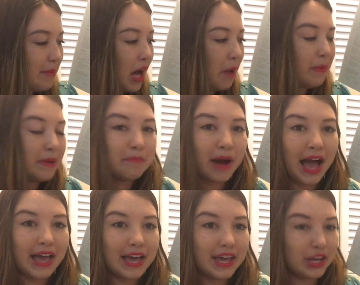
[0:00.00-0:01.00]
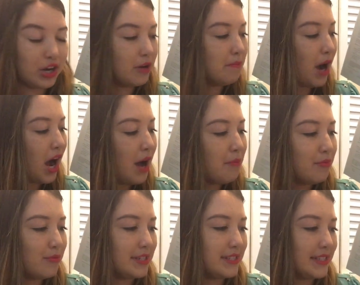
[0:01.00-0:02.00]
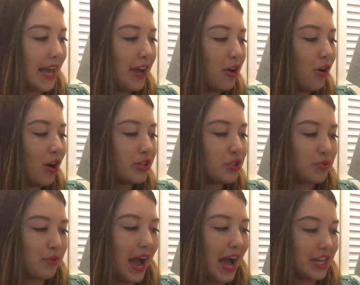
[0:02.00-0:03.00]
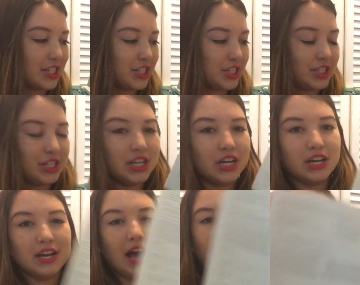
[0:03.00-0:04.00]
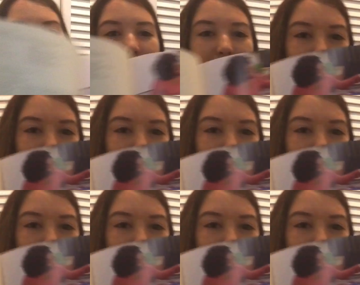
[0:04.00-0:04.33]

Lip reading: helping Maya and her mom recycle our trash. I hear